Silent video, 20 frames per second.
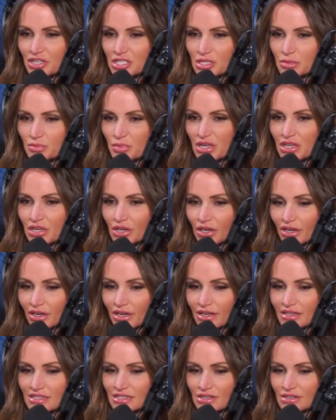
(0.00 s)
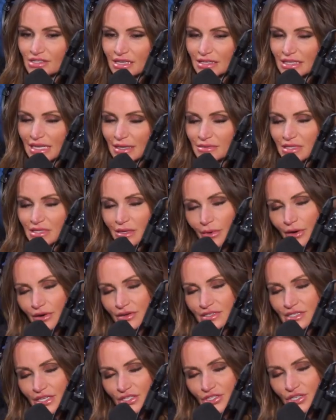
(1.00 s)
speaker. And so sometimes I'm
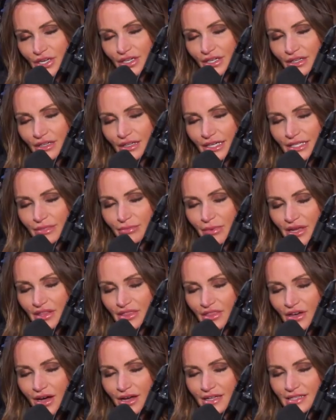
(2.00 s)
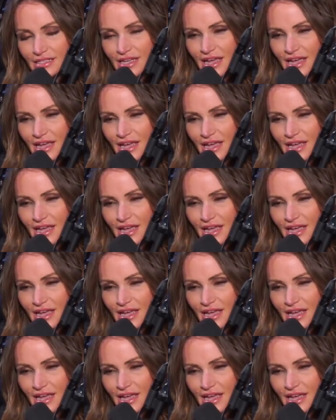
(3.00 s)
always, trying to collect my thoughts.